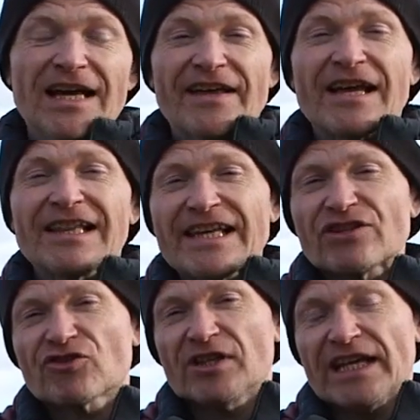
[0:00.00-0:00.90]
They're
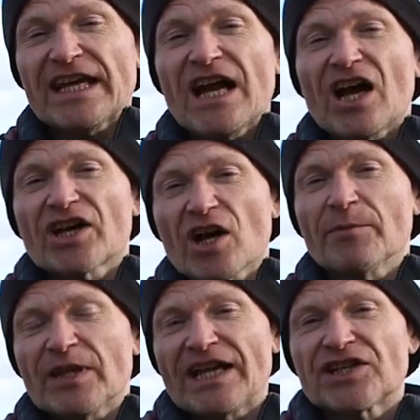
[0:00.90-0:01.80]
literally a
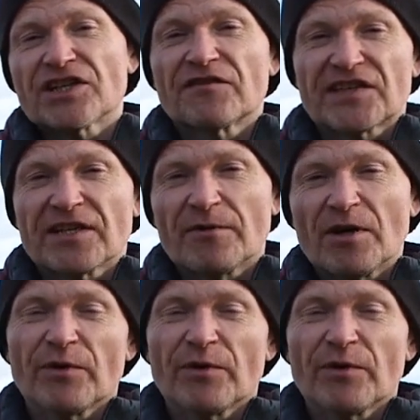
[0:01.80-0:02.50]
combination of cinema,